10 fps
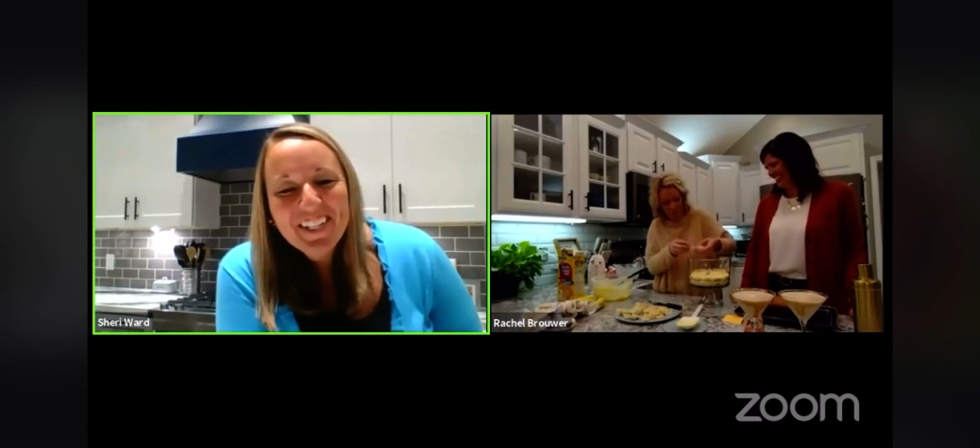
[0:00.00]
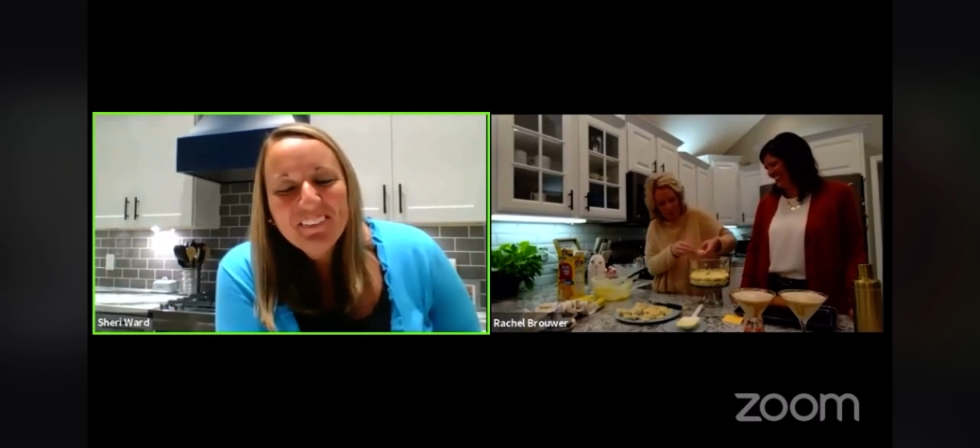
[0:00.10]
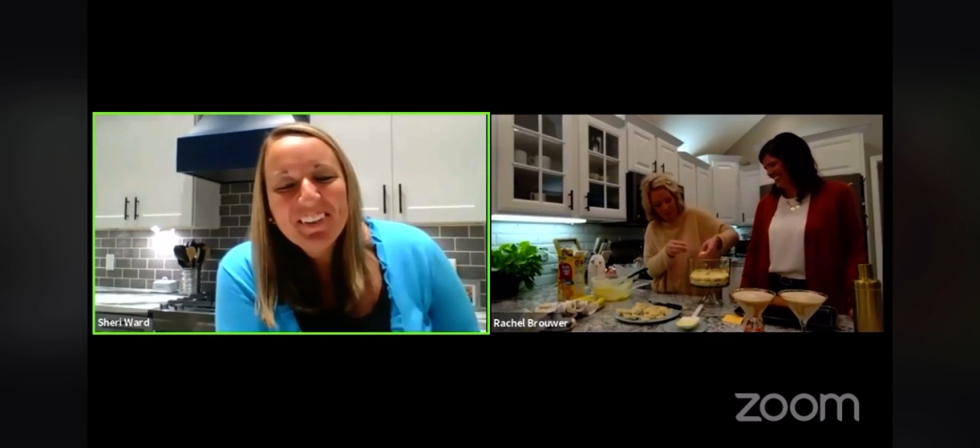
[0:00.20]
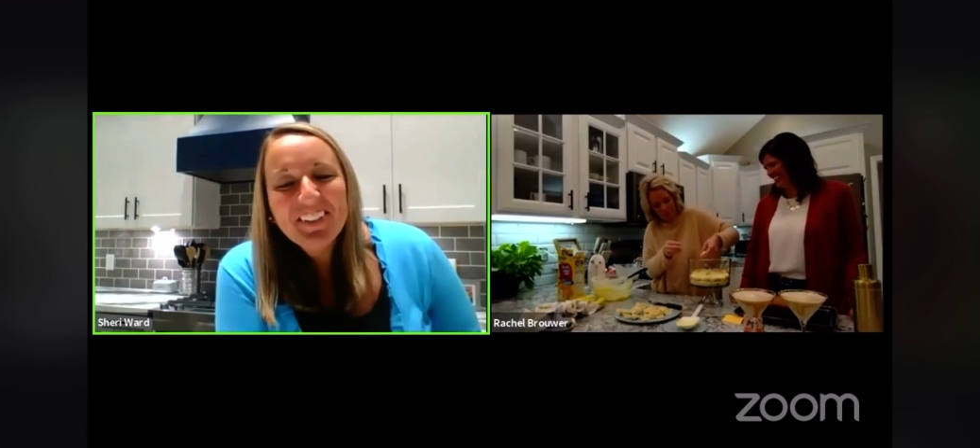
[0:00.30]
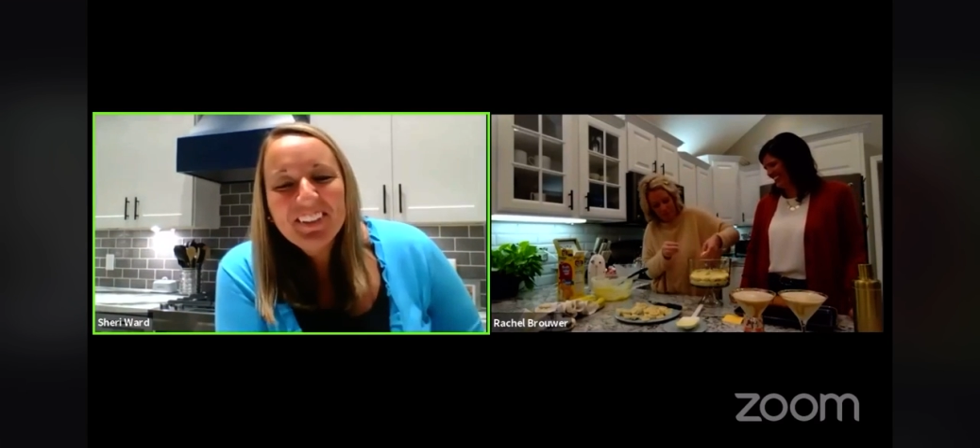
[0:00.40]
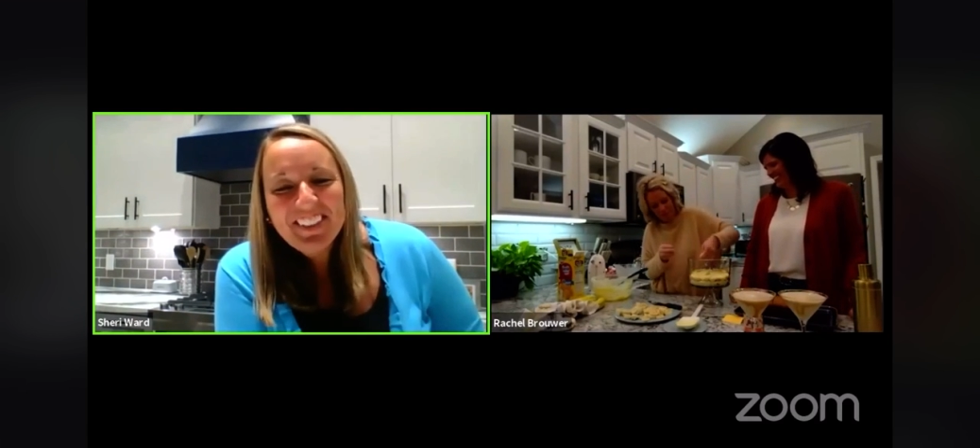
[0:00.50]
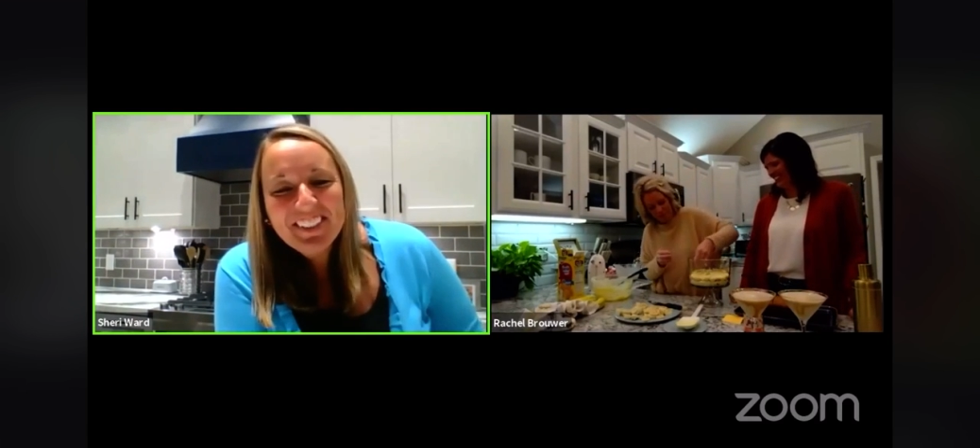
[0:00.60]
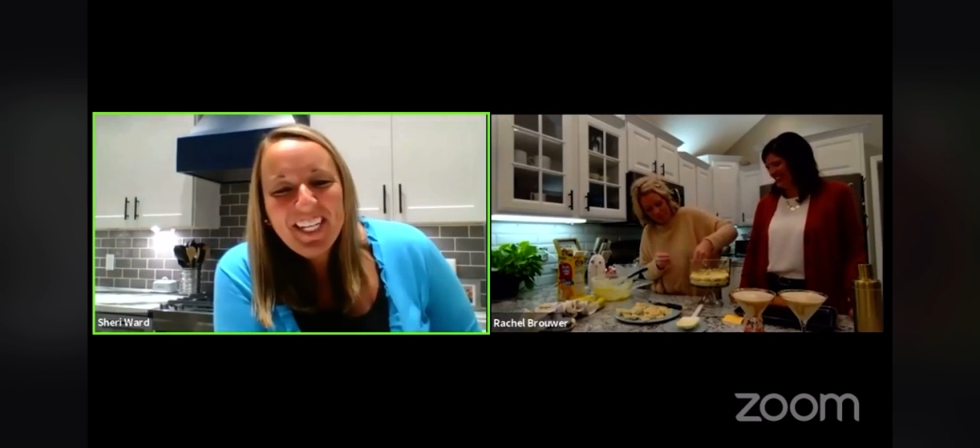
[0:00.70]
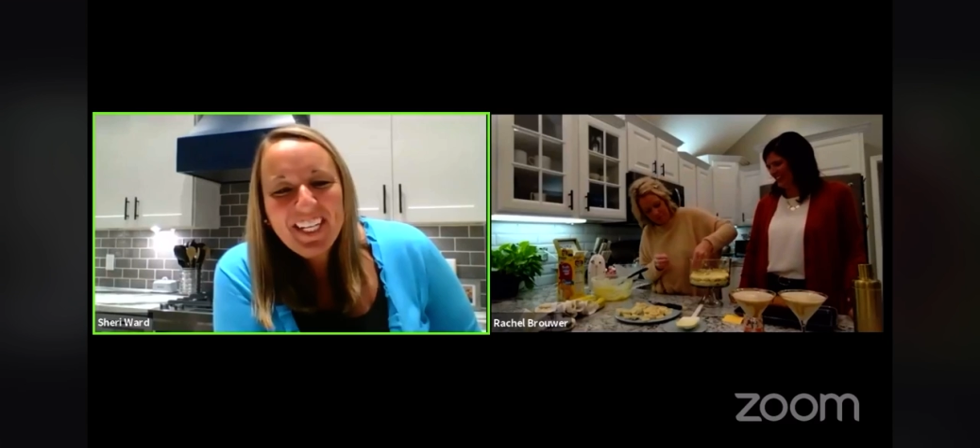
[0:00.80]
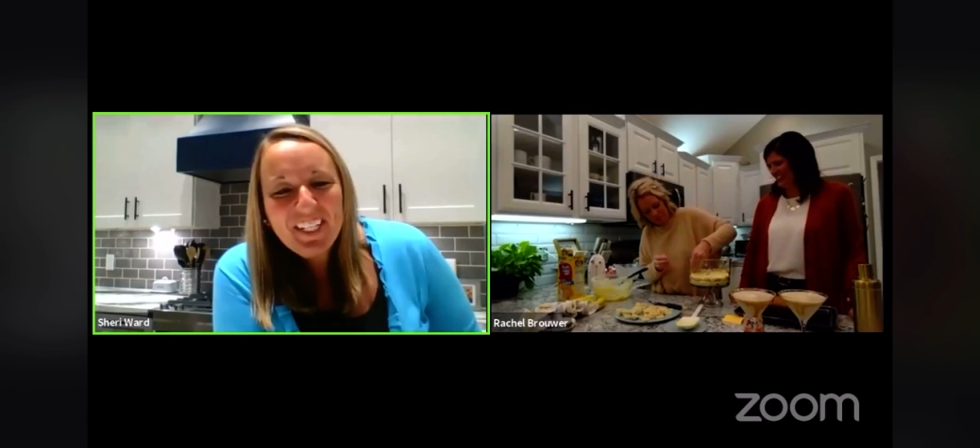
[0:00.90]
Well, you still
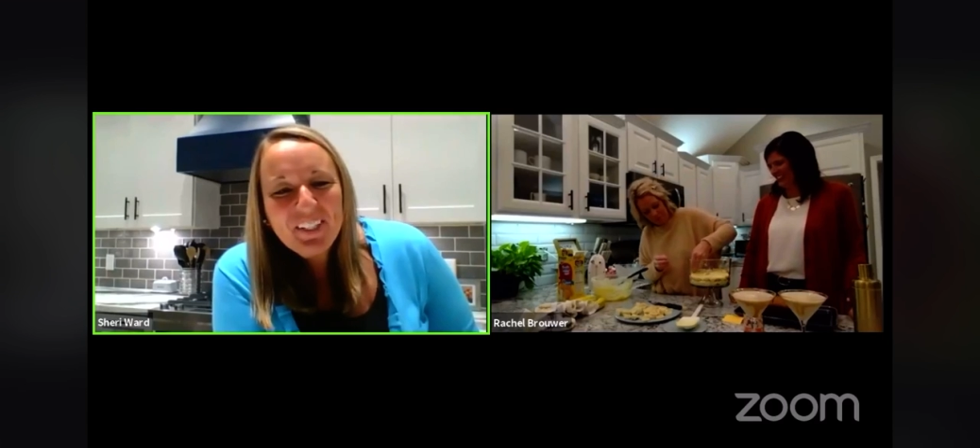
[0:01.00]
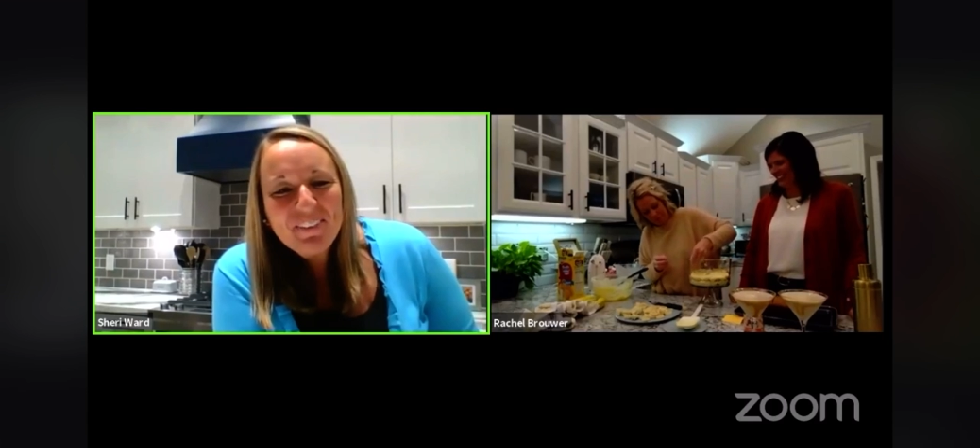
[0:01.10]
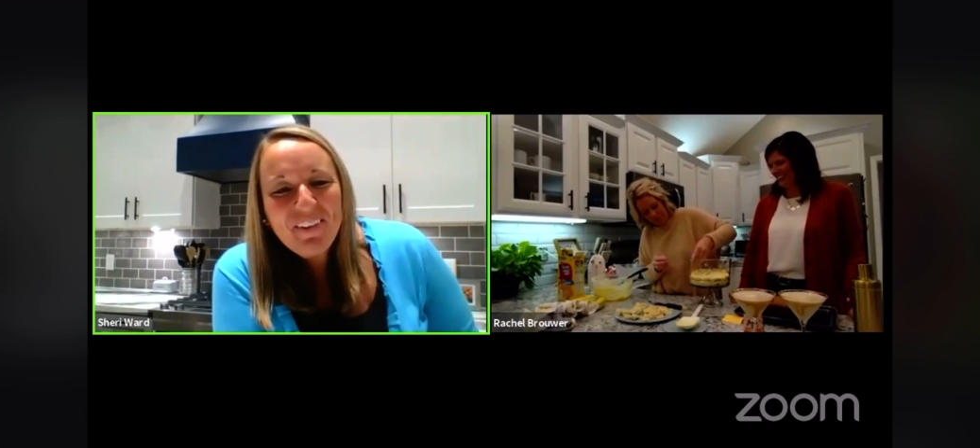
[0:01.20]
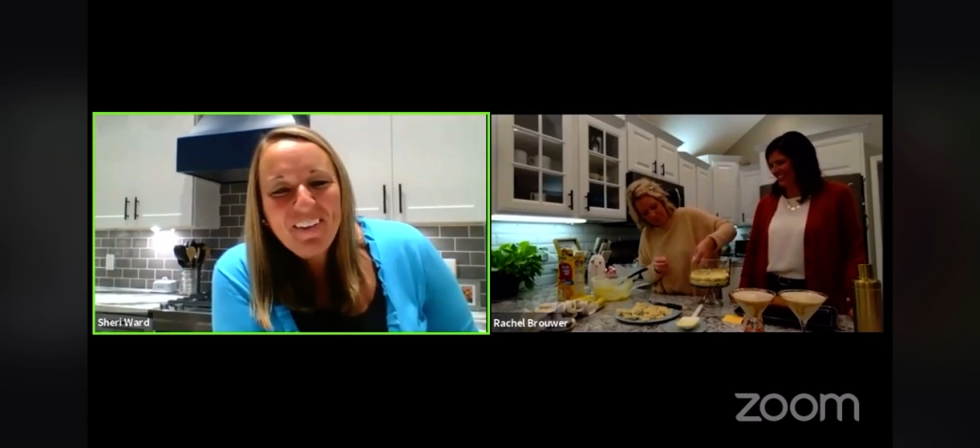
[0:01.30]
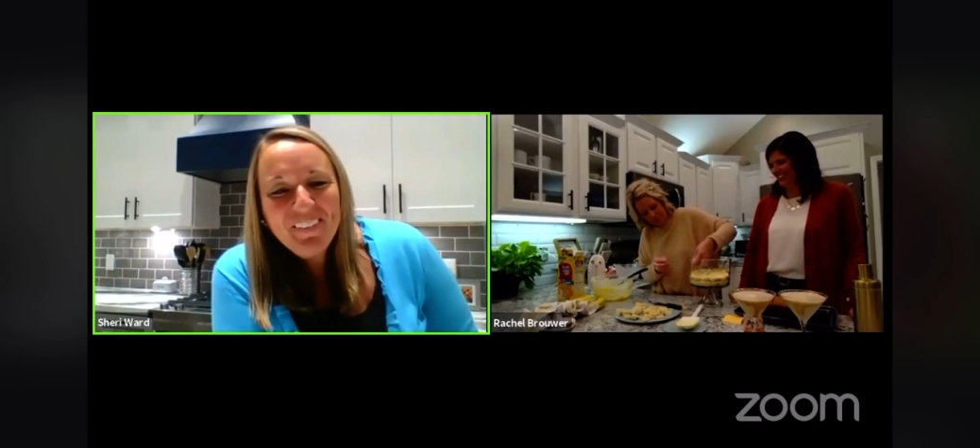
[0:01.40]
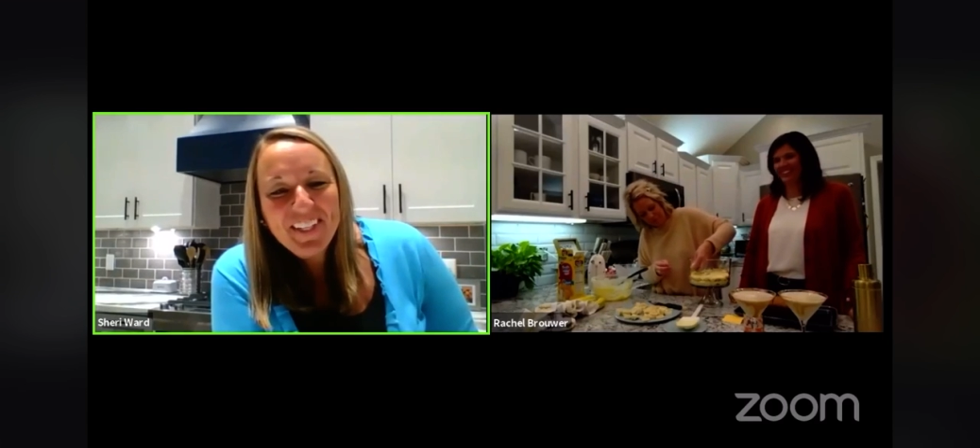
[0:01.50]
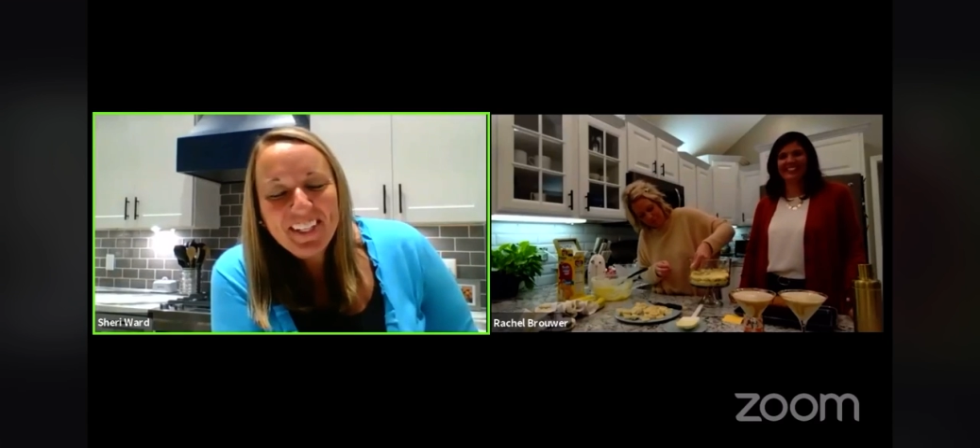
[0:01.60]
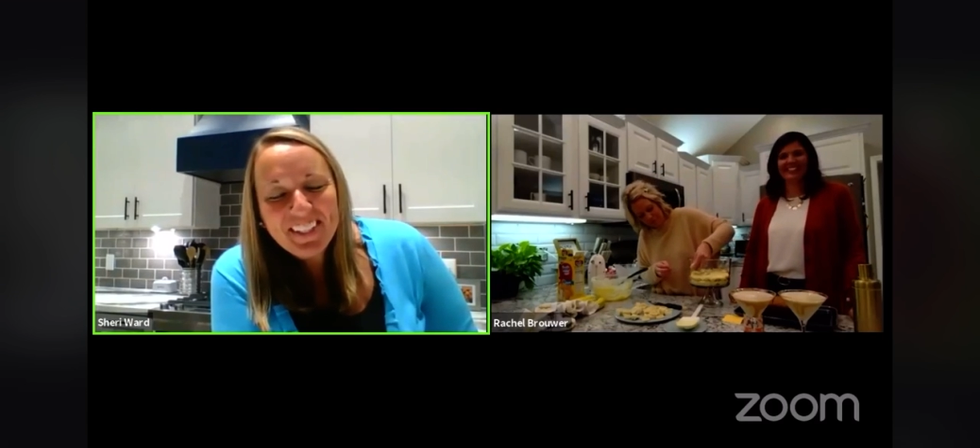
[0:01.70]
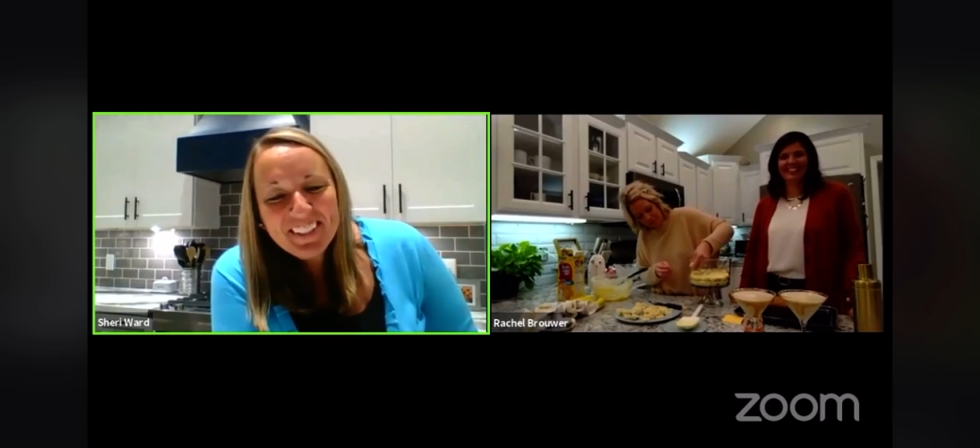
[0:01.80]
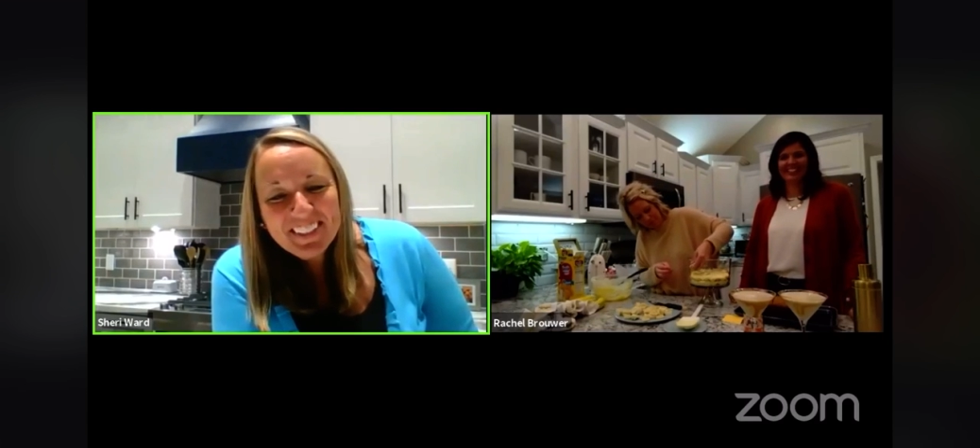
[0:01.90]
got a good amount
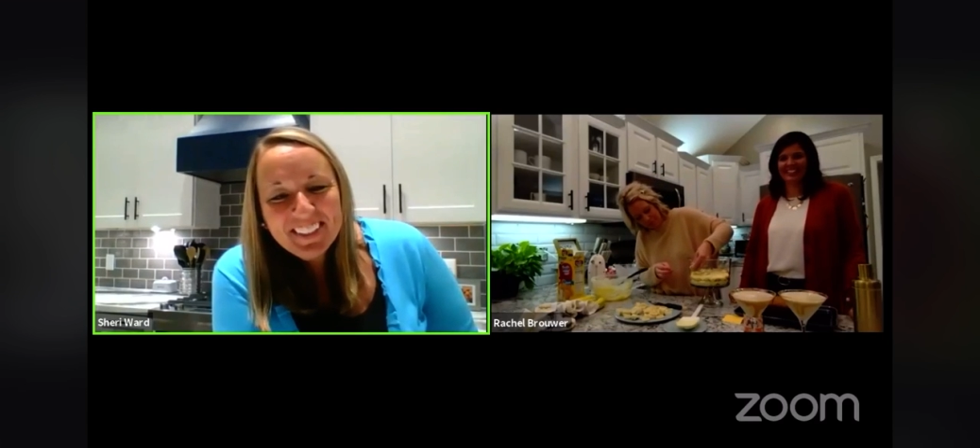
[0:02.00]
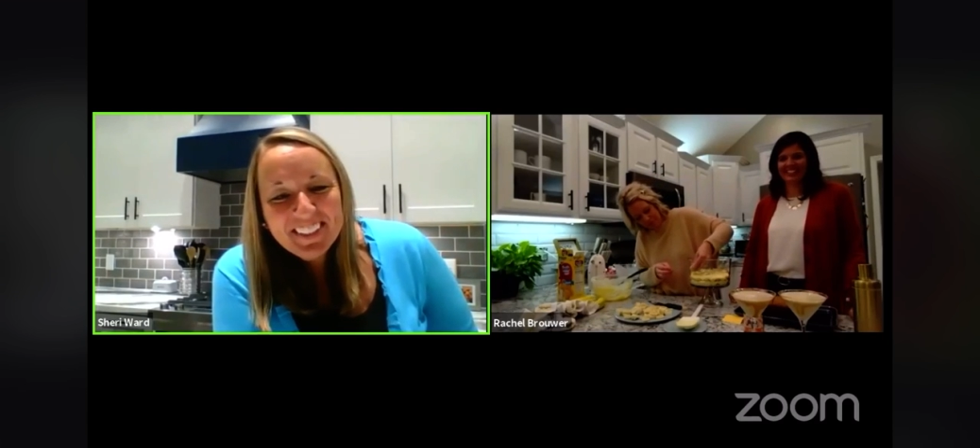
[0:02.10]
there.